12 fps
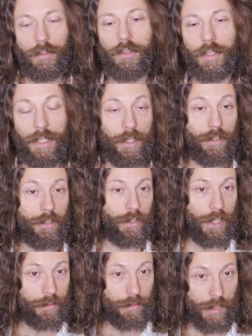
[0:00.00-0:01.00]
King
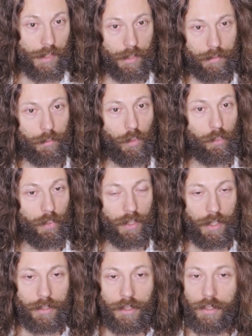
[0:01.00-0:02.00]
Leonidas at
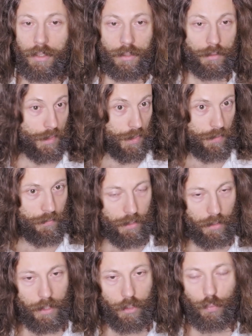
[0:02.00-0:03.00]
Thermopylae. This is a very
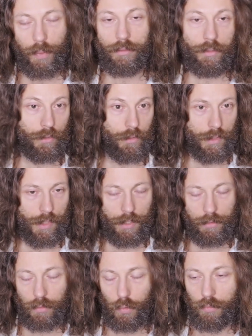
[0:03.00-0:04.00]
large painting you can see
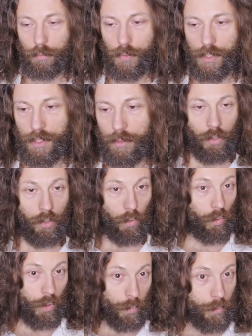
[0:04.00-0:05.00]
in the Louvre Museum.
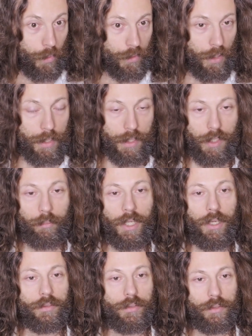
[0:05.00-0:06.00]
Or when we're talking
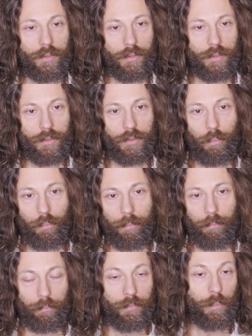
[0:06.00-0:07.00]
about the
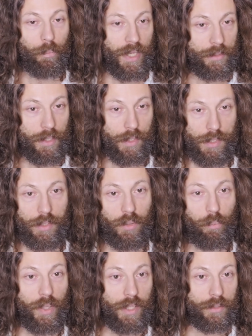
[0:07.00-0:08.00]
paintings that
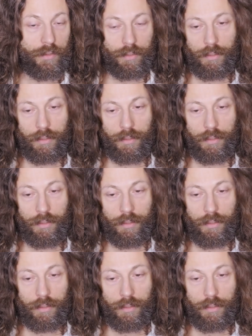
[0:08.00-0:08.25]
depict